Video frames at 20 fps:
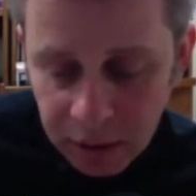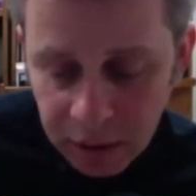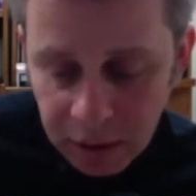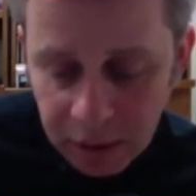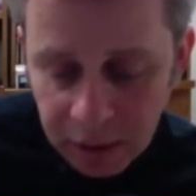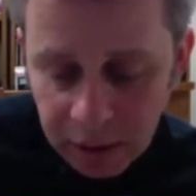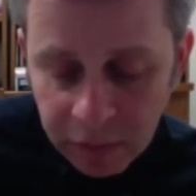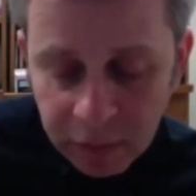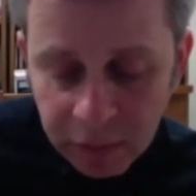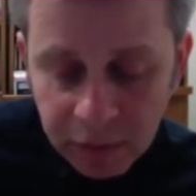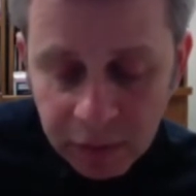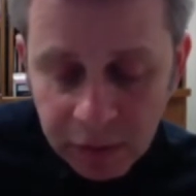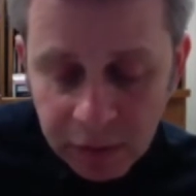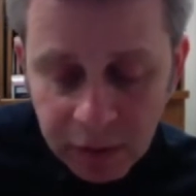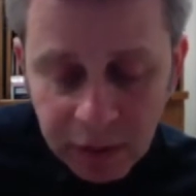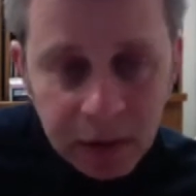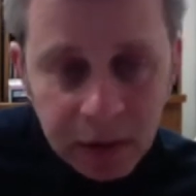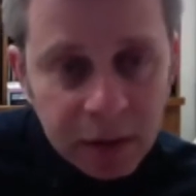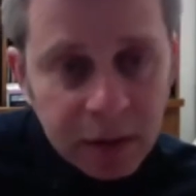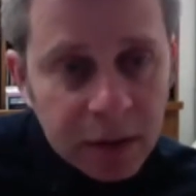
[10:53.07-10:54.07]
even
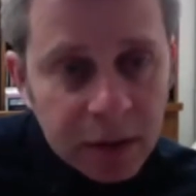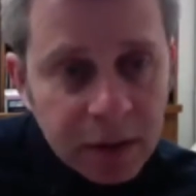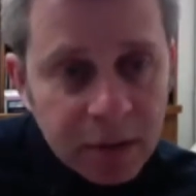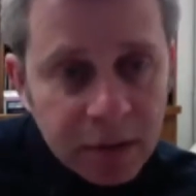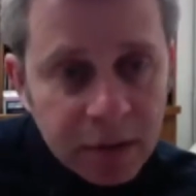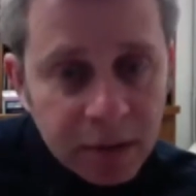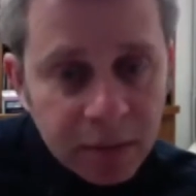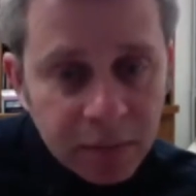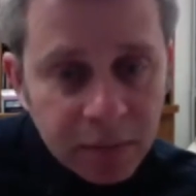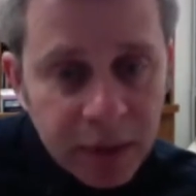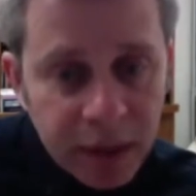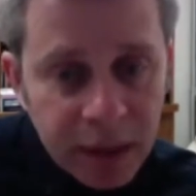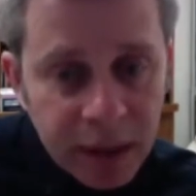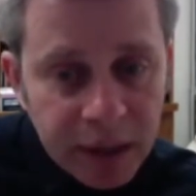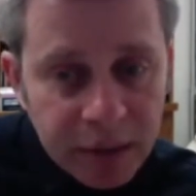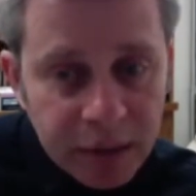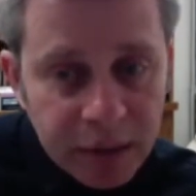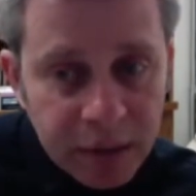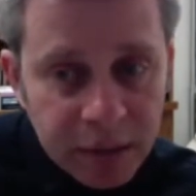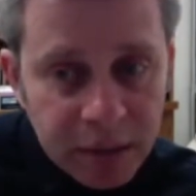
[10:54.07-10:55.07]
in distant
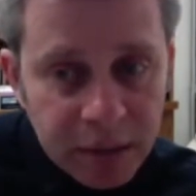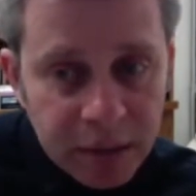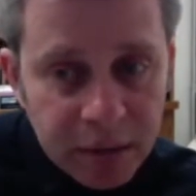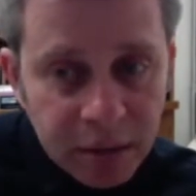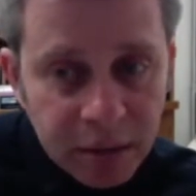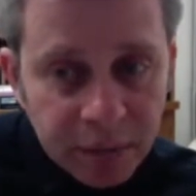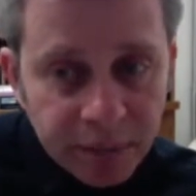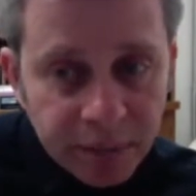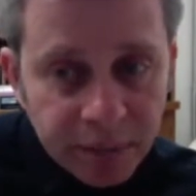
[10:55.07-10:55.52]
places.